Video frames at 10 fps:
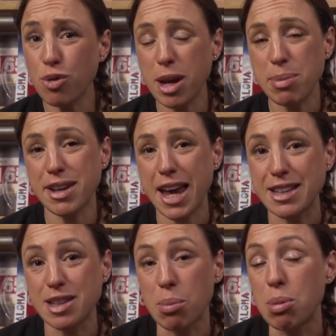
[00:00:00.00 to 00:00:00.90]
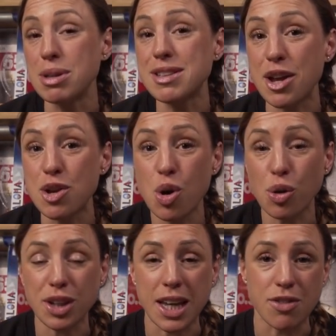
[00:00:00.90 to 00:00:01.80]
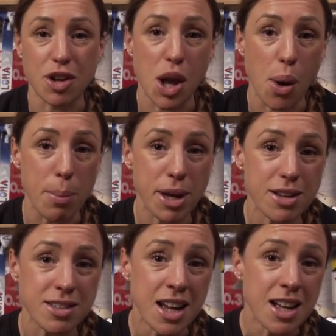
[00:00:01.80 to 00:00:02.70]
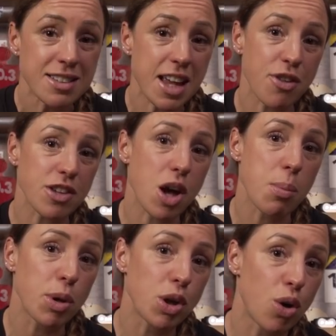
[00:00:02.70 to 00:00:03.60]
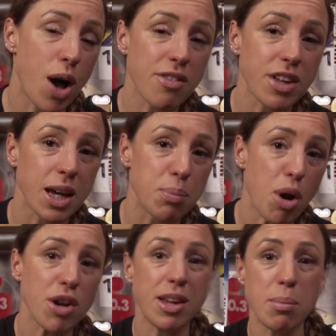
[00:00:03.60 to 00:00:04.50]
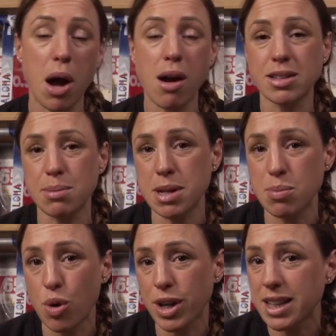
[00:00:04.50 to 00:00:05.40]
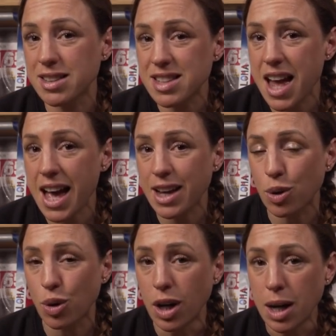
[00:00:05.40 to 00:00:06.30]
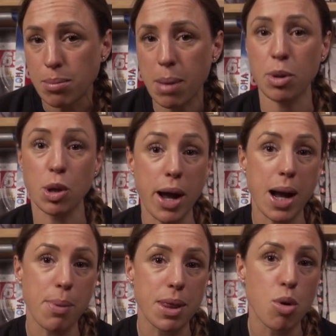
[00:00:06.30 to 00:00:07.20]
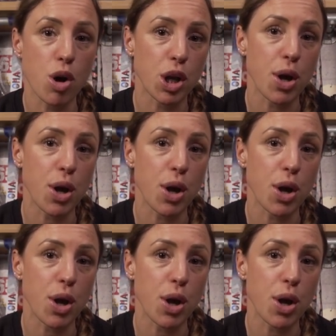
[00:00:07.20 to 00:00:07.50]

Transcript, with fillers: already be taking supplements and not even know it. Because, say, for example, you're having a protein bar as a mid morning snack, or maybe when you wake up in the morning,